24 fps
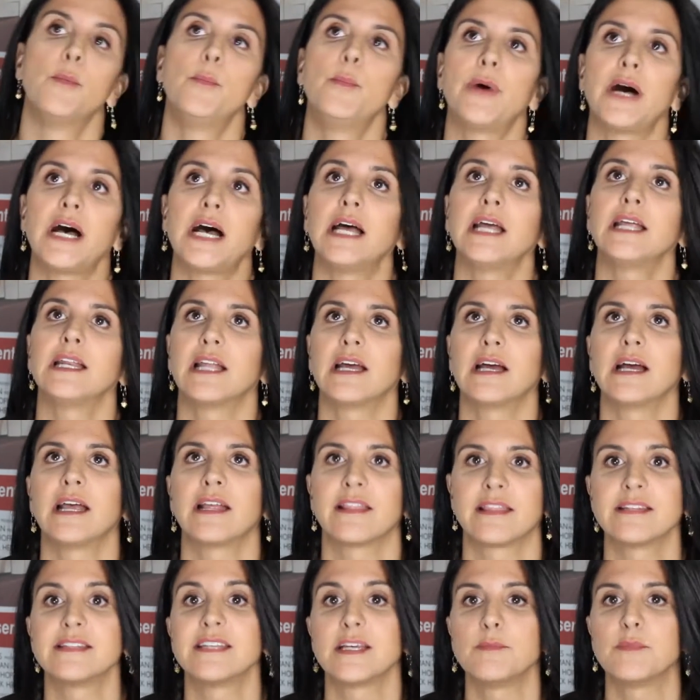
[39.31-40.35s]
But
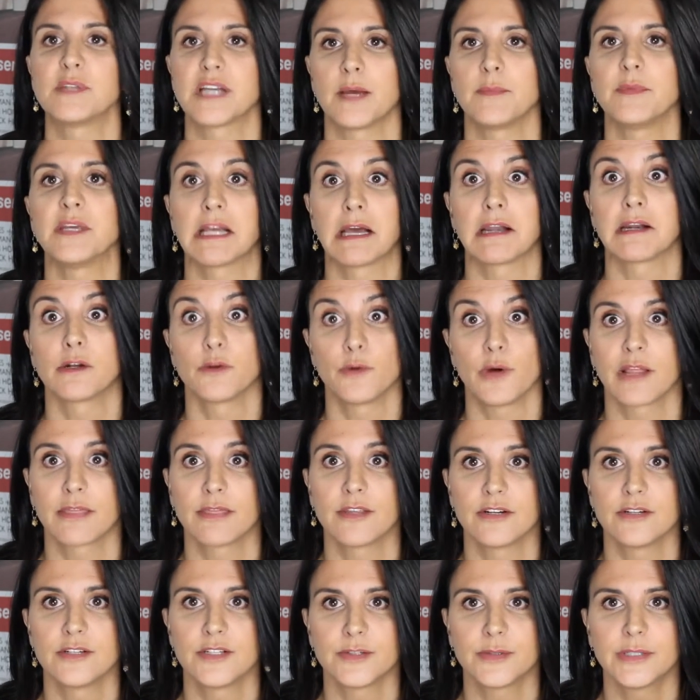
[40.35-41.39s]
at the same time, you got to go out
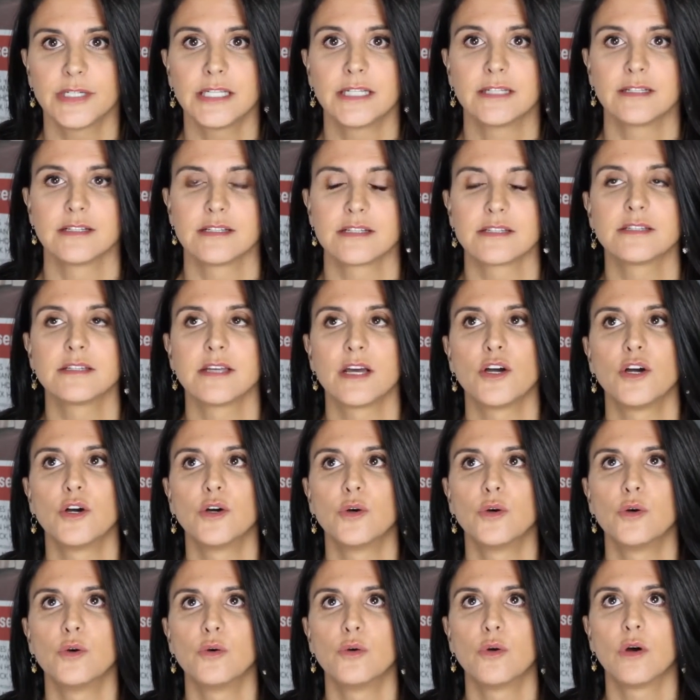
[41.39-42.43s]
there and do it.
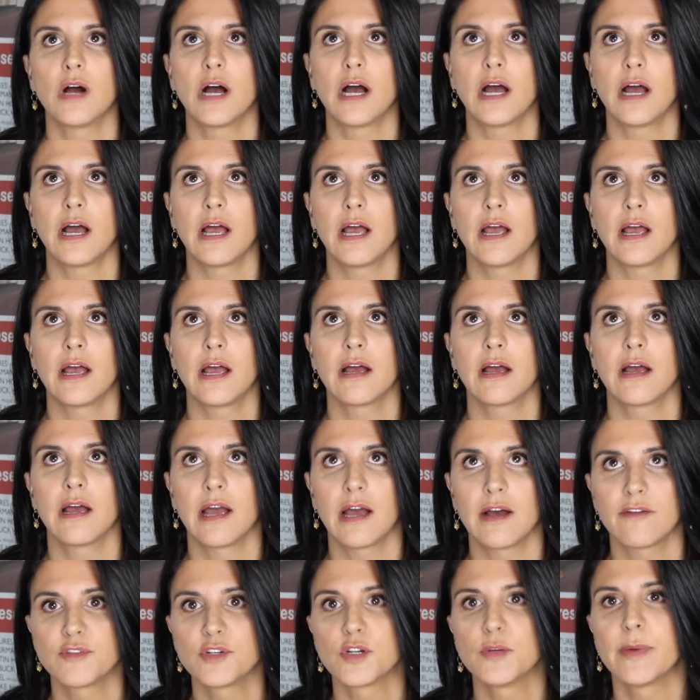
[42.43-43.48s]
So
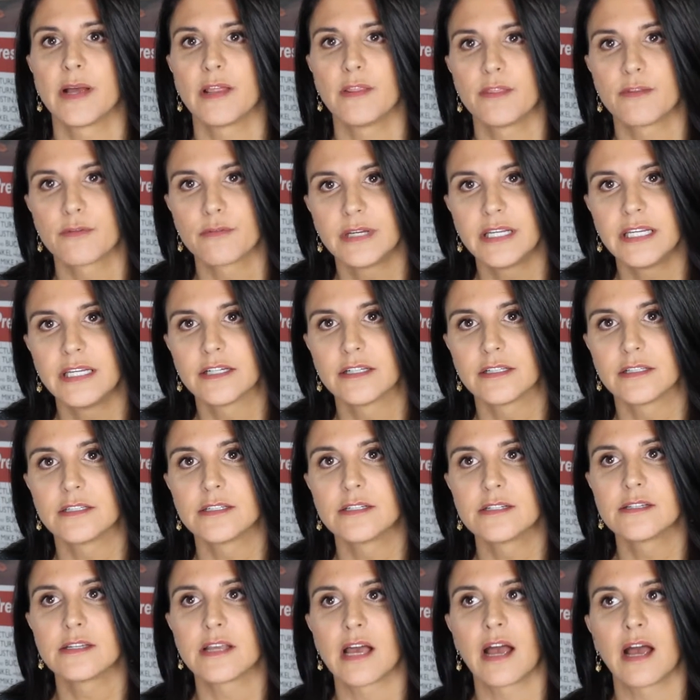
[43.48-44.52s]
after about three
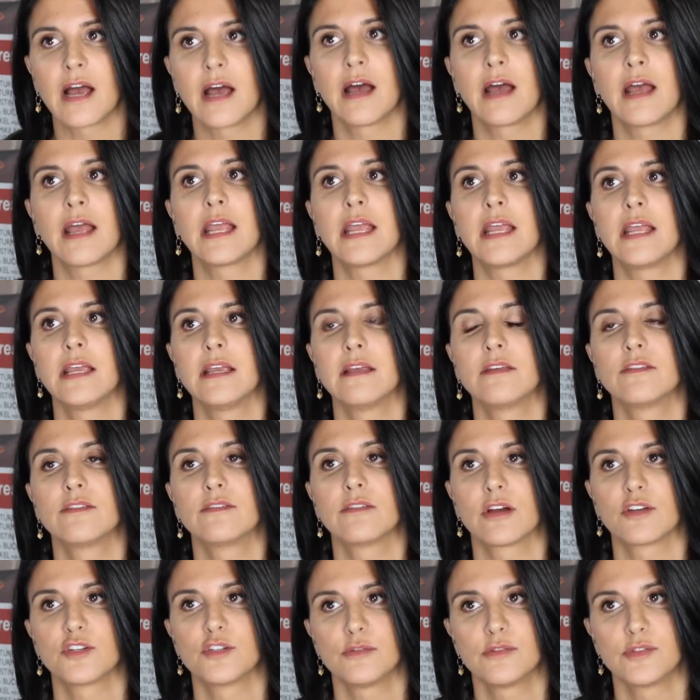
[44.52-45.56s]
years, I
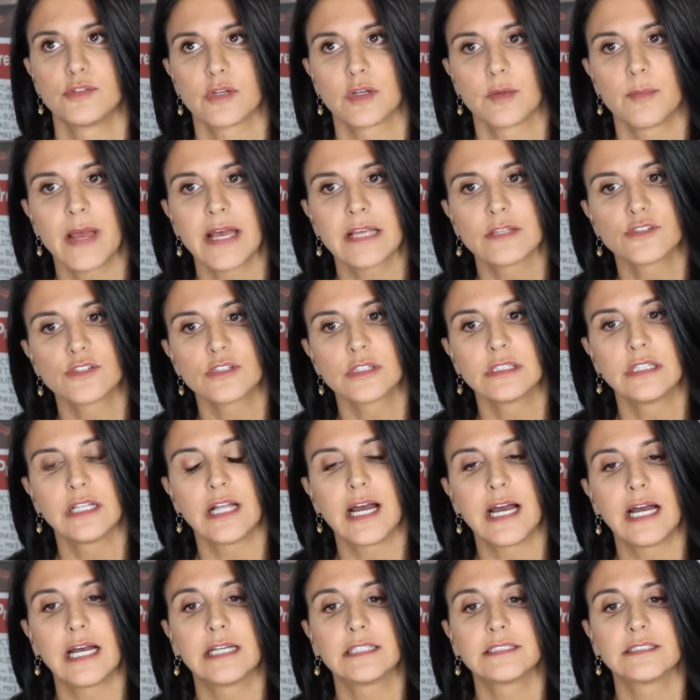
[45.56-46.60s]
saw she was doing a master
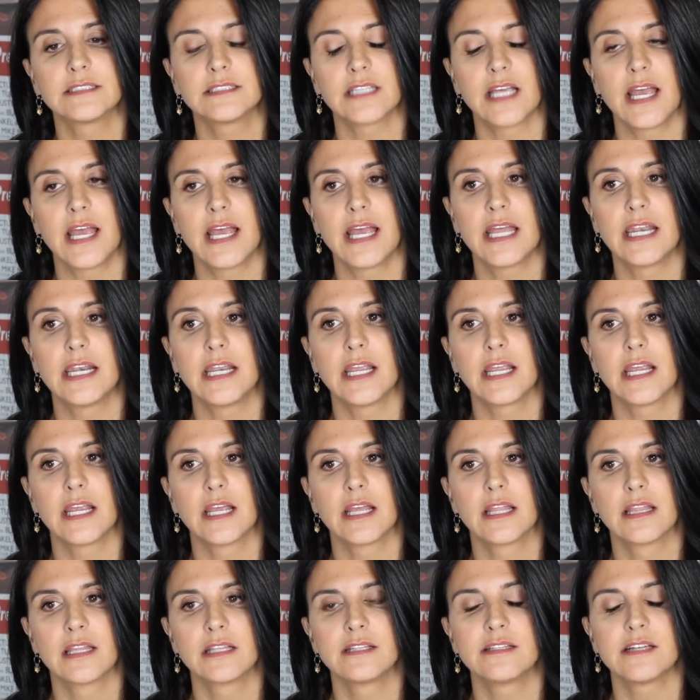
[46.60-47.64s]
class, and
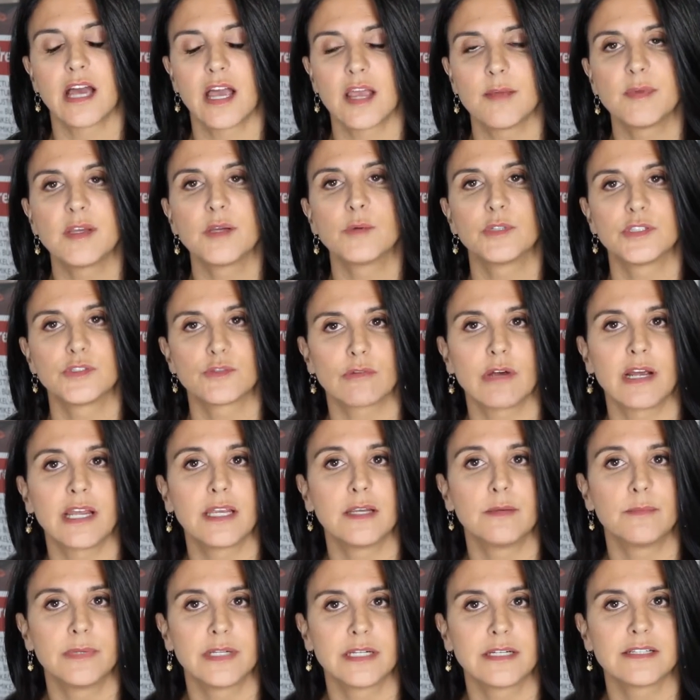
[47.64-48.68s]
the timing was
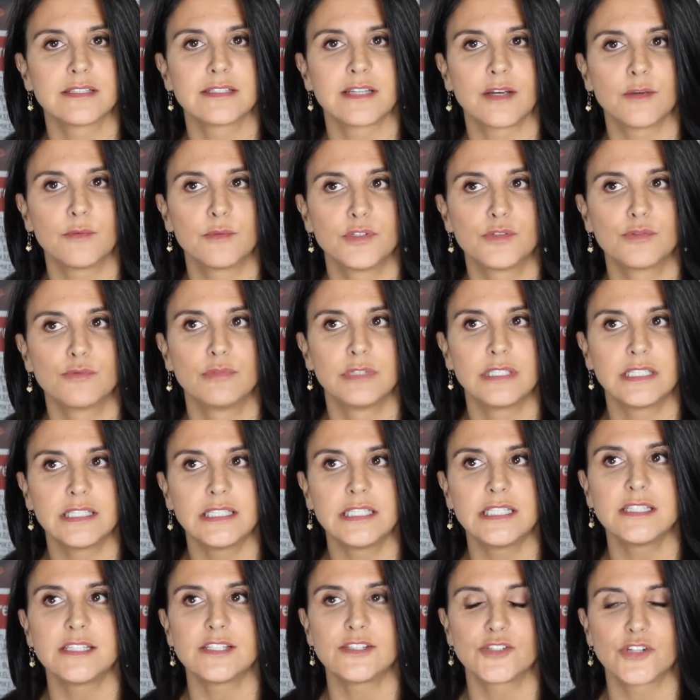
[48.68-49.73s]
right because I was
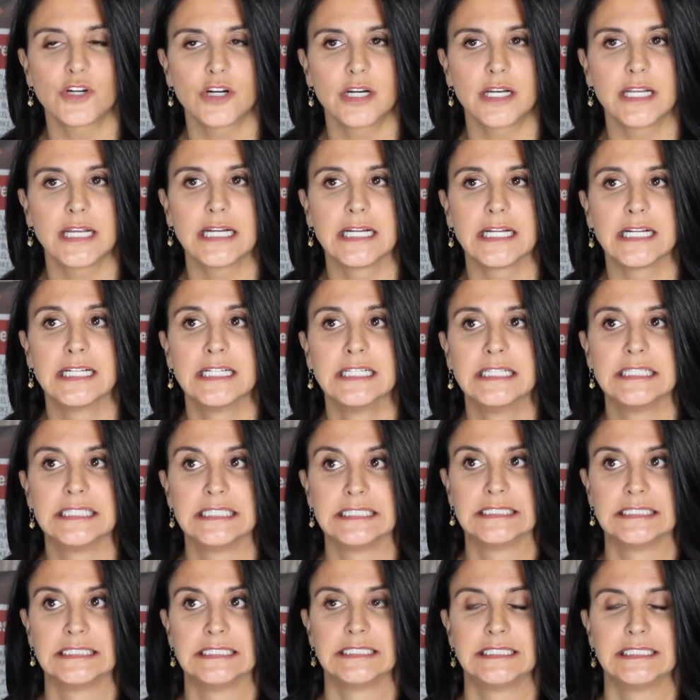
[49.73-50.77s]
really starting
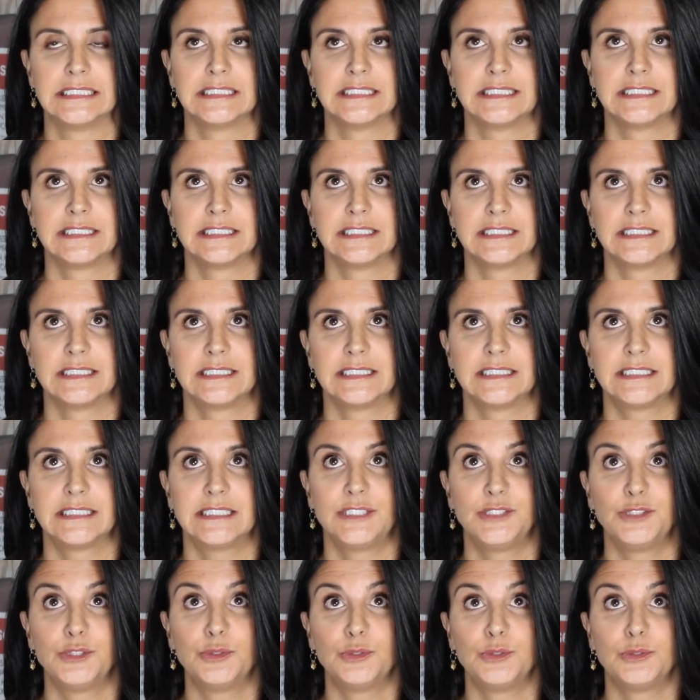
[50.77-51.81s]

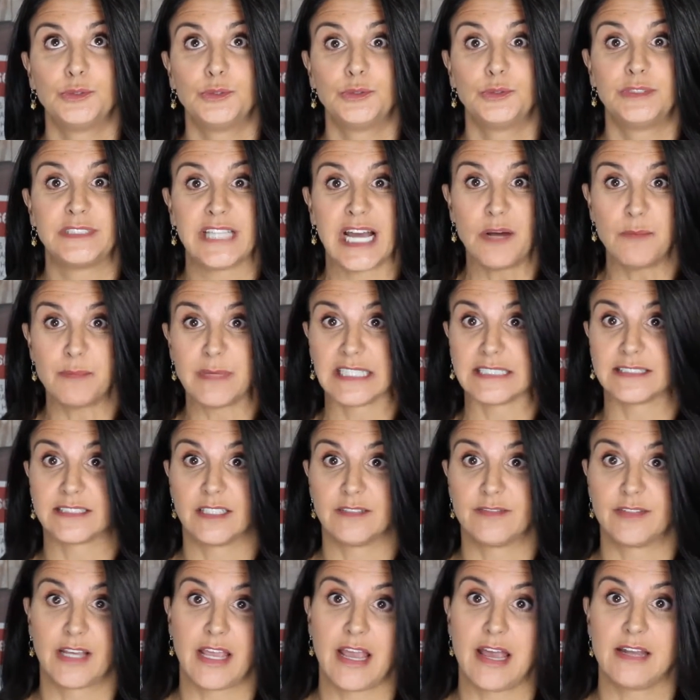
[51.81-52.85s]
to doubt
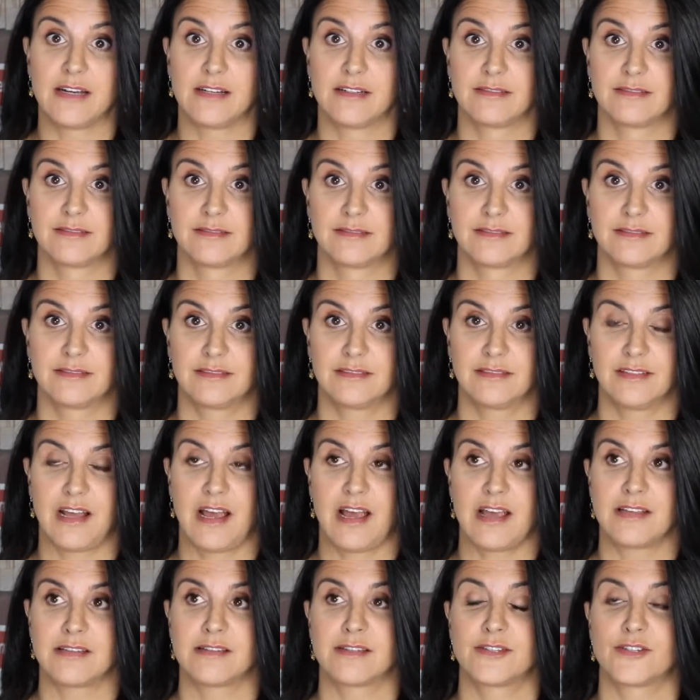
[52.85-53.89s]
myself again.
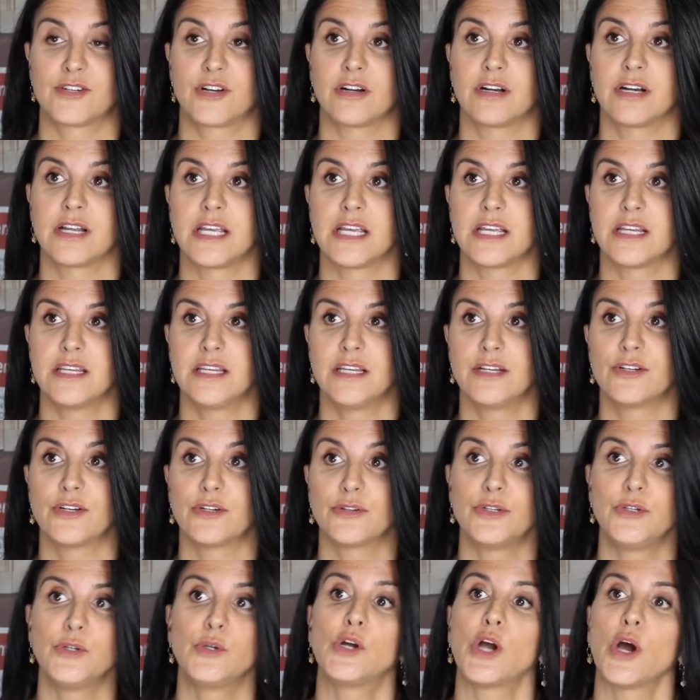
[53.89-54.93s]
I started, you
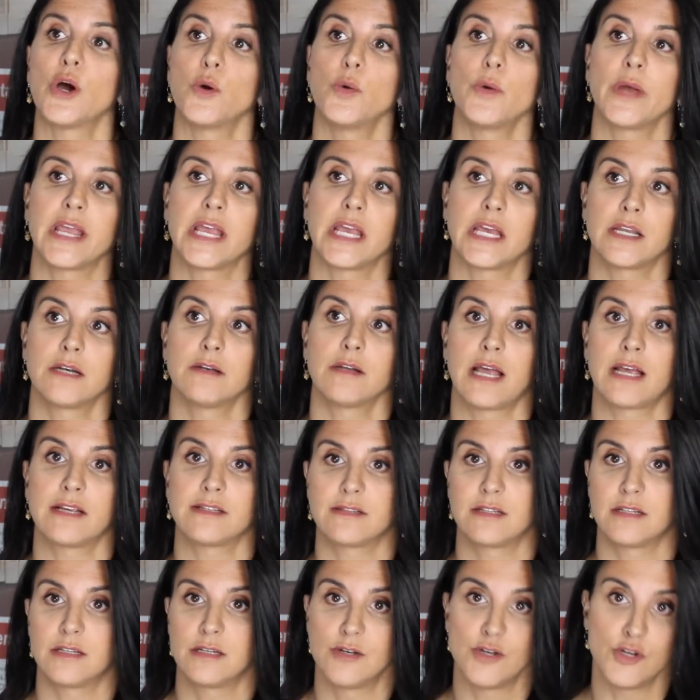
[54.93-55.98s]
know, you go in
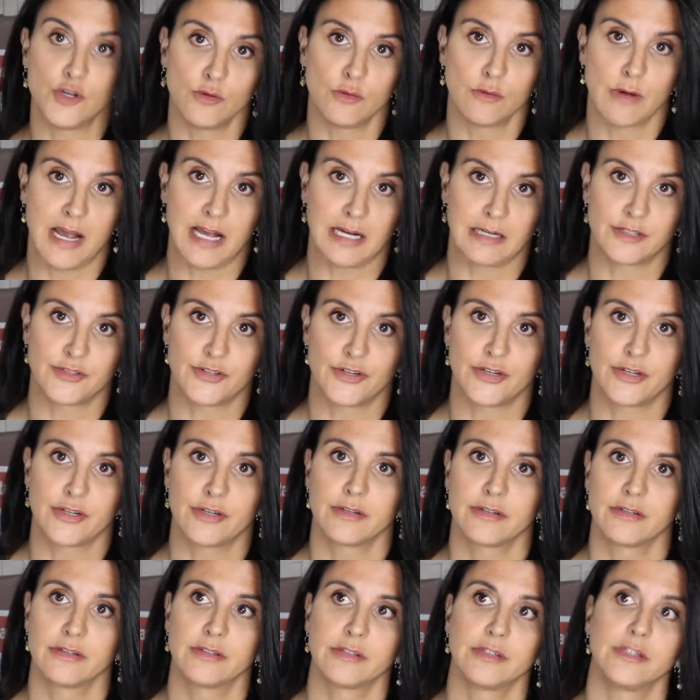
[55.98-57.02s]
as a new
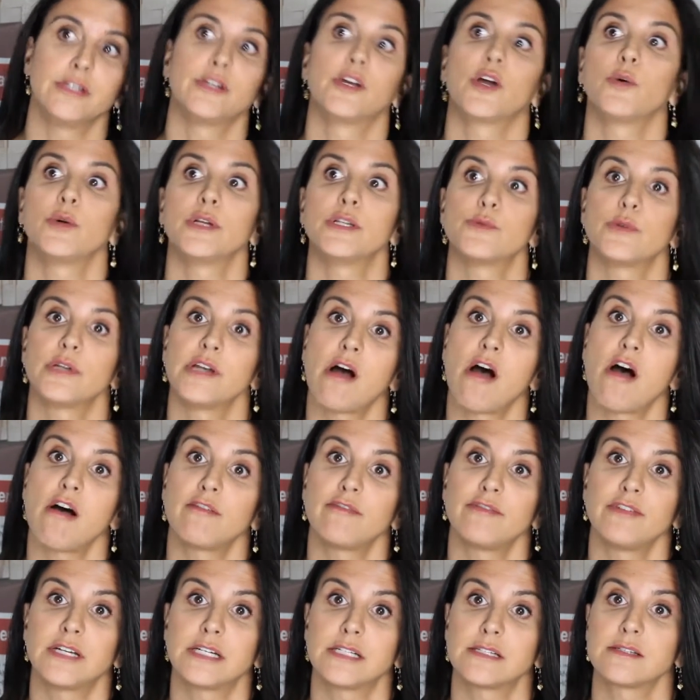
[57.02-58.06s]
actor, you go into an
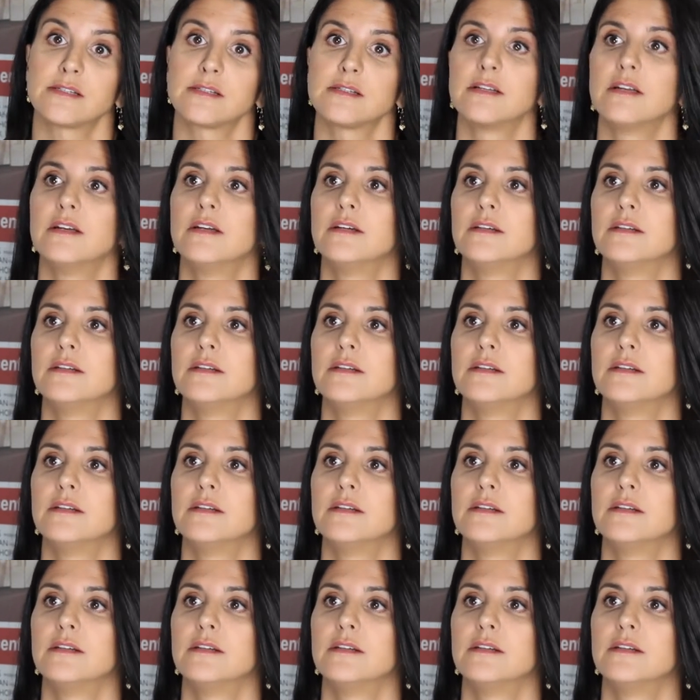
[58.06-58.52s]
office,